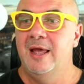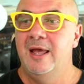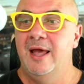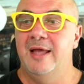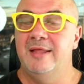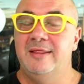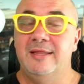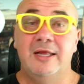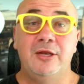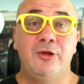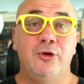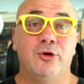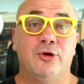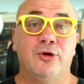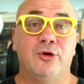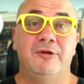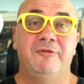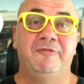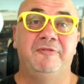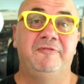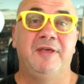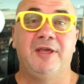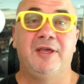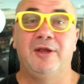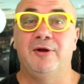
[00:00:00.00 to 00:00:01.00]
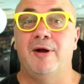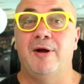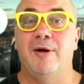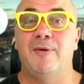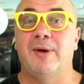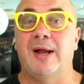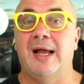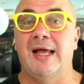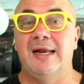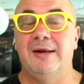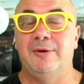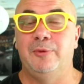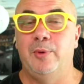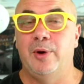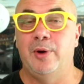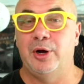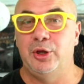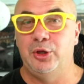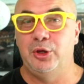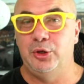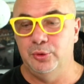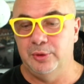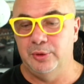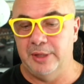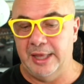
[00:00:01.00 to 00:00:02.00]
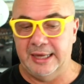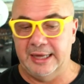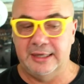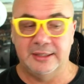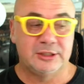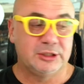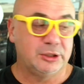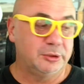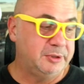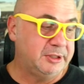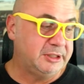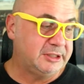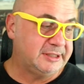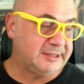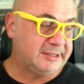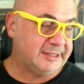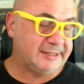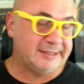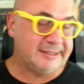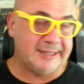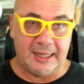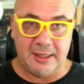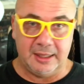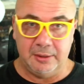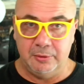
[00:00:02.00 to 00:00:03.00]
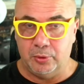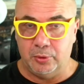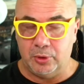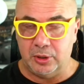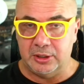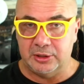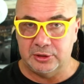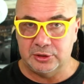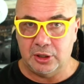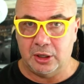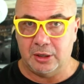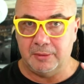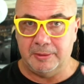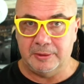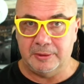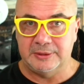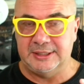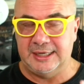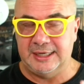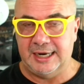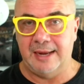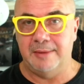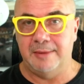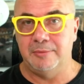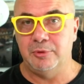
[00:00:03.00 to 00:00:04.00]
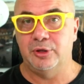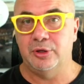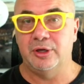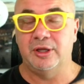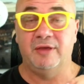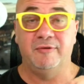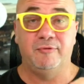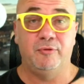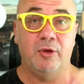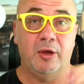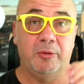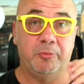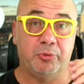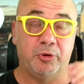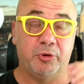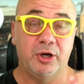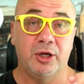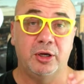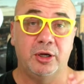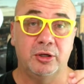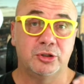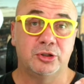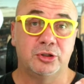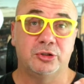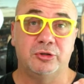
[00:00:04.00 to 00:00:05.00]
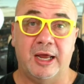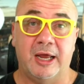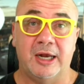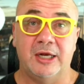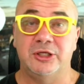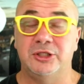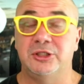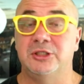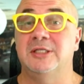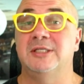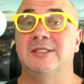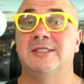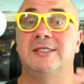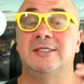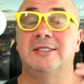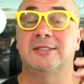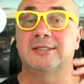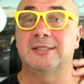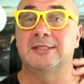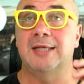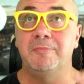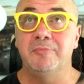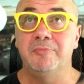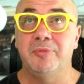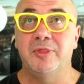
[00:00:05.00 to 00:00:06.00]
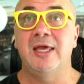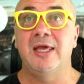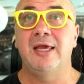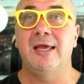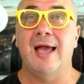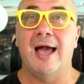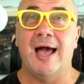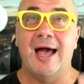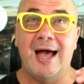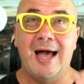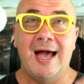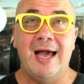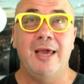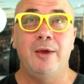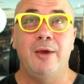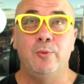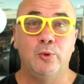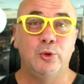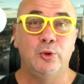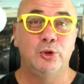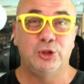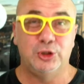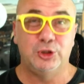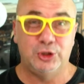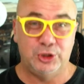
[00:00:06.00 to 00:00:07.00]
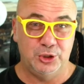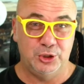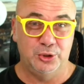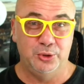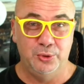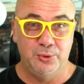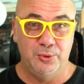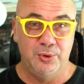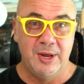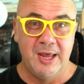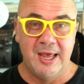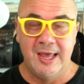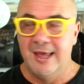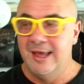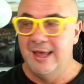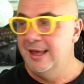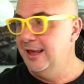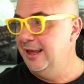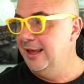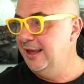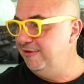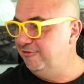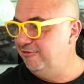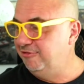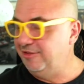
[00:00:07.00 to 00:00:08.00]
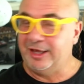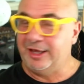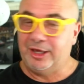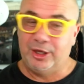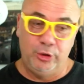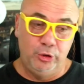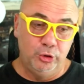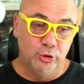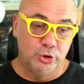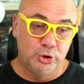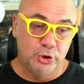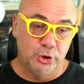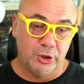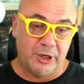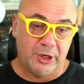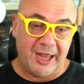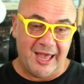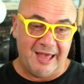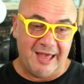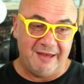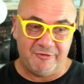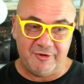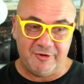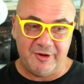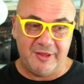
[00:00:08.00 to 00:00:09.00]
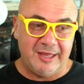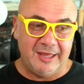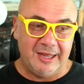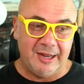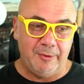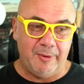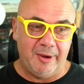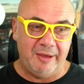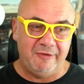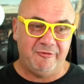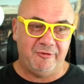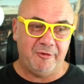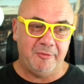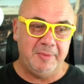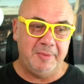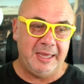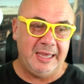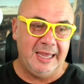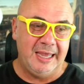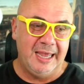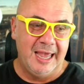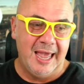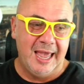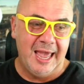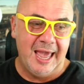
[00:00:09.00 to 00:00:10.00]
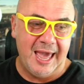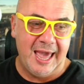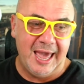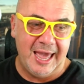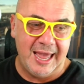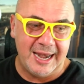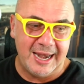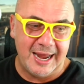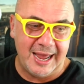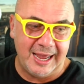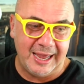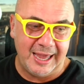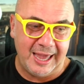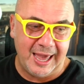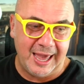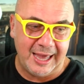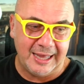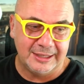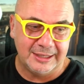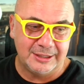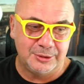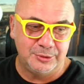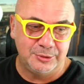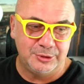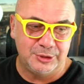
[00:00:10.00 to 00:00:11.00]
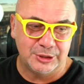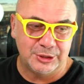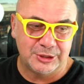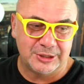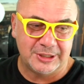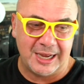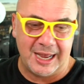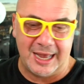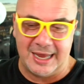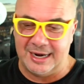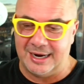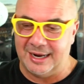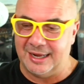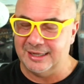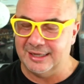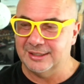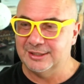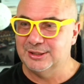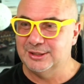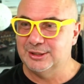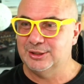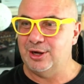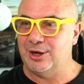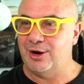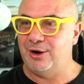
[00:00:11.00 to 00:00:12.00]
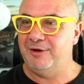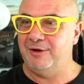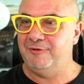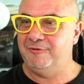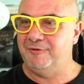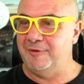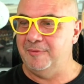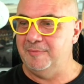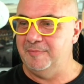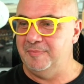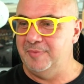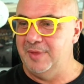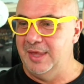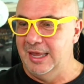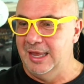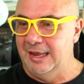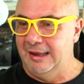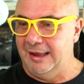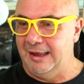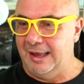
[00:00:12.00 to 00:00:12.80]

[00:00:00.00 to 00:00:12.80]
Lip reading: And then you're going to figure out kind of where you land. So this is exactly what we're going to talk about today. I'm going to give you a pretty good strategy. This is something I would do if like you took everything away from me and I had to just kind of start from